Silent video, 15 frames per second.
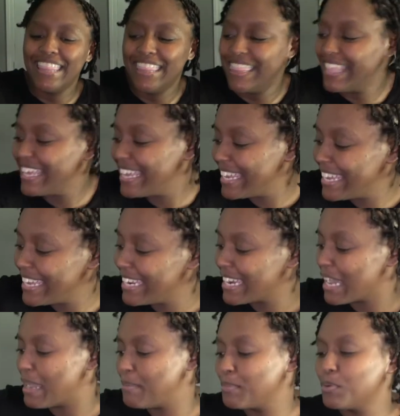then
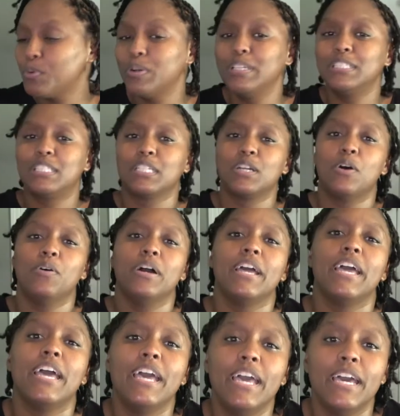I'm going to go
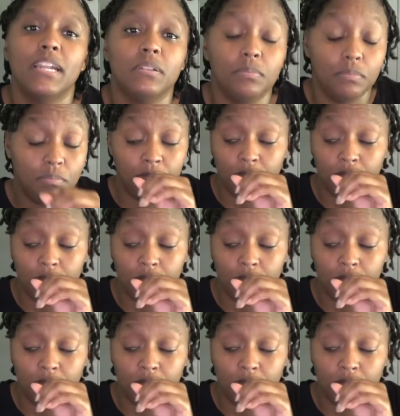ahead